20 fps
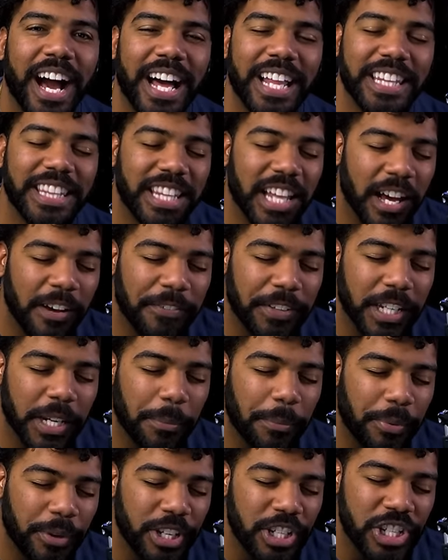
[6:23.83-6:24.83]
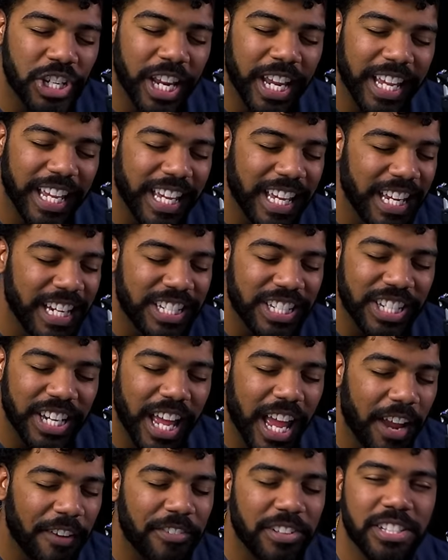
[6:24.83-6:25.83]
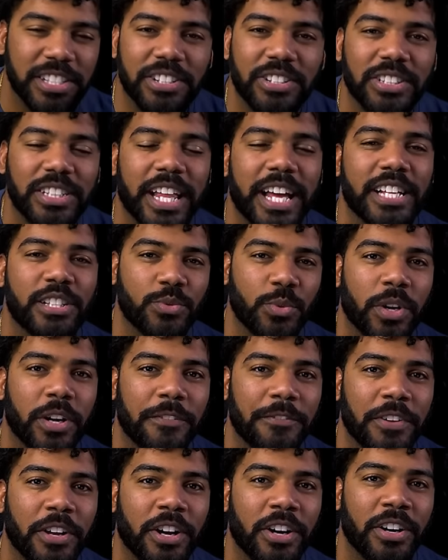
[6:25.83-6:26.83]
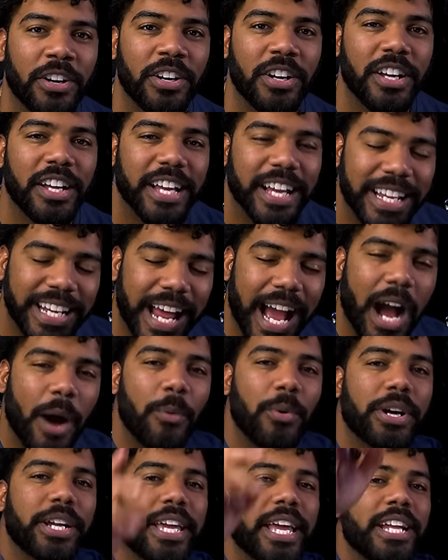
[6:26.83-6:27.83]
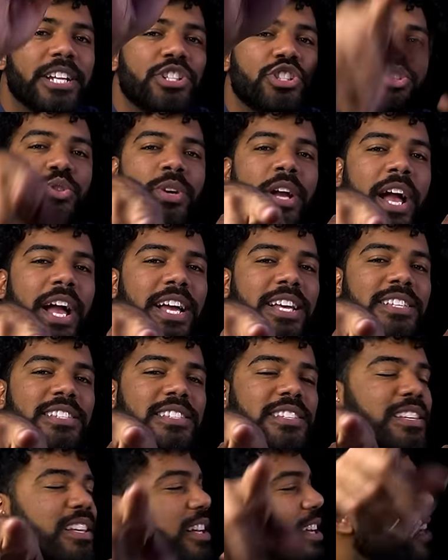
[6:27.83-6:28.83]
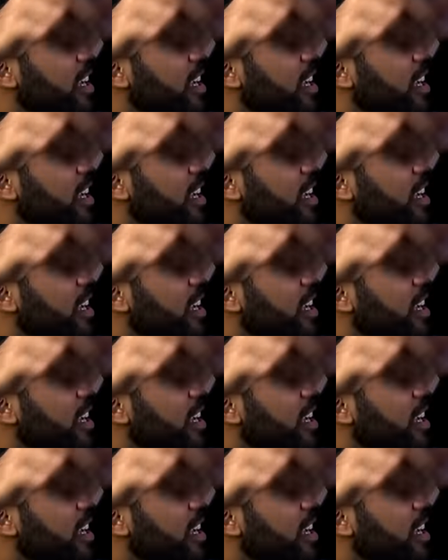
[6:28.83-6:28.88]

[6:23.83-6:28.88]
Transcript: I love and appreciate each and every single last one of y'all. And I will catch you guys